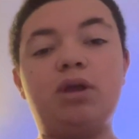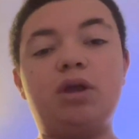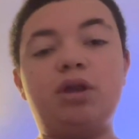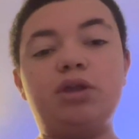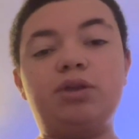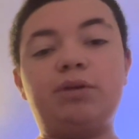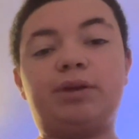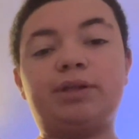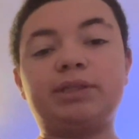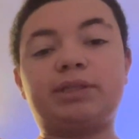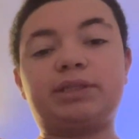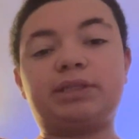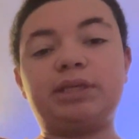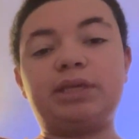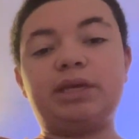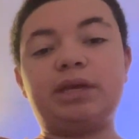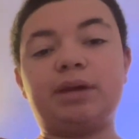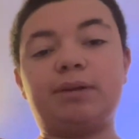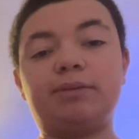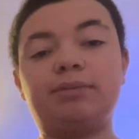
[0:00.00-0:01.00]
you can
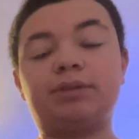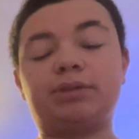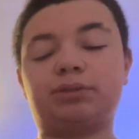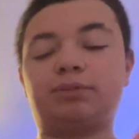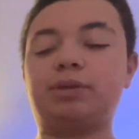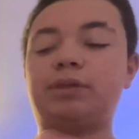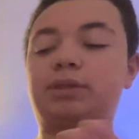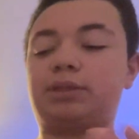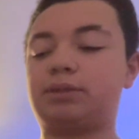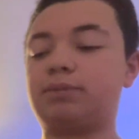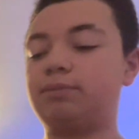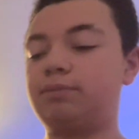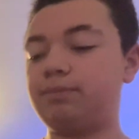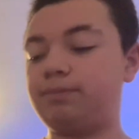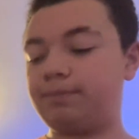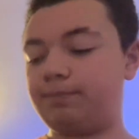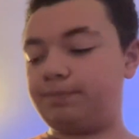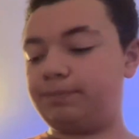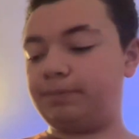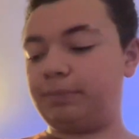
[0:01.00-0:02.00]
see how the screen's
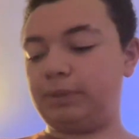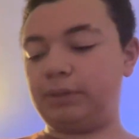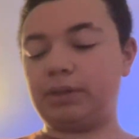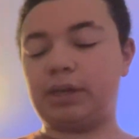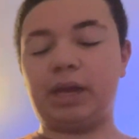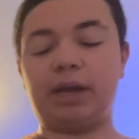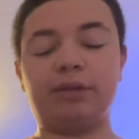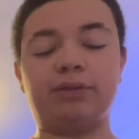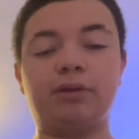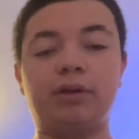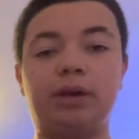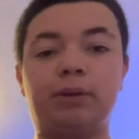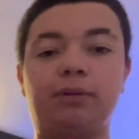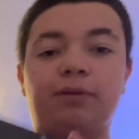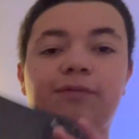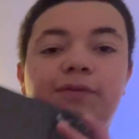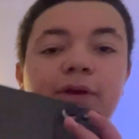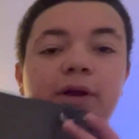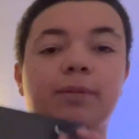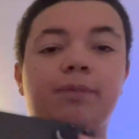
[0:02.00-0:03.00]
kind of dirty
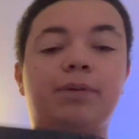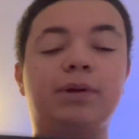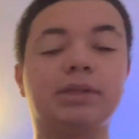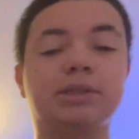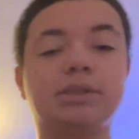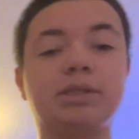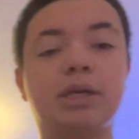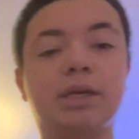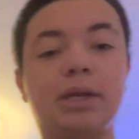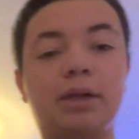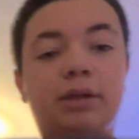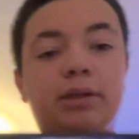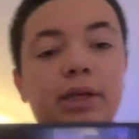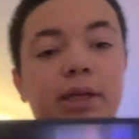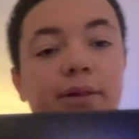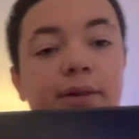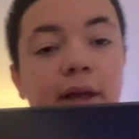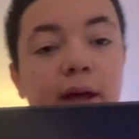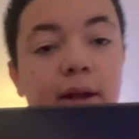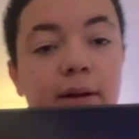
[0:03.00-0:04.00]
with fingerprints. I got to
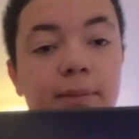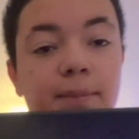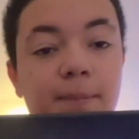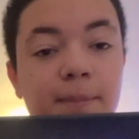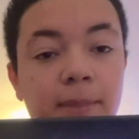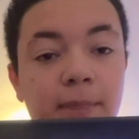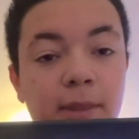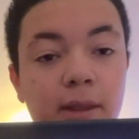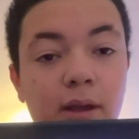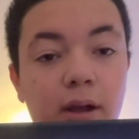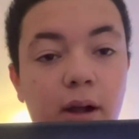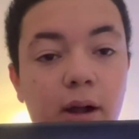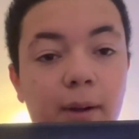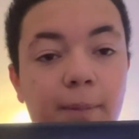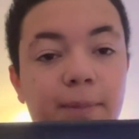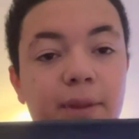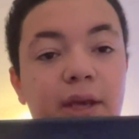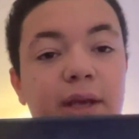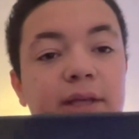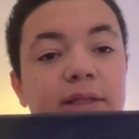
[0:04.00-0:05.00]
clean that.
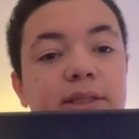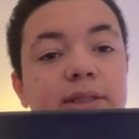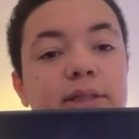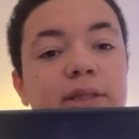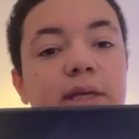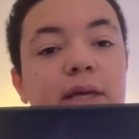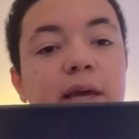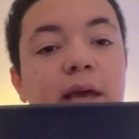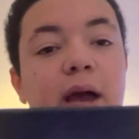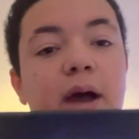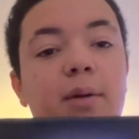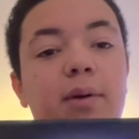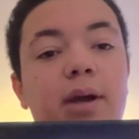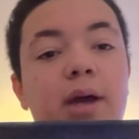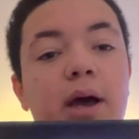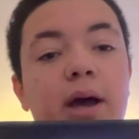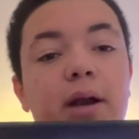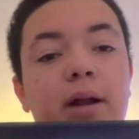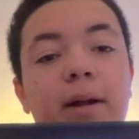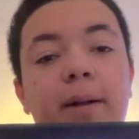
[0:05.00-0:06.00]
But you can see how it
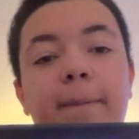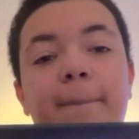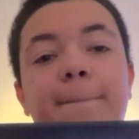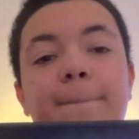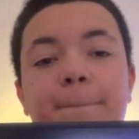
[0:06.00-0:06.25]
kind of,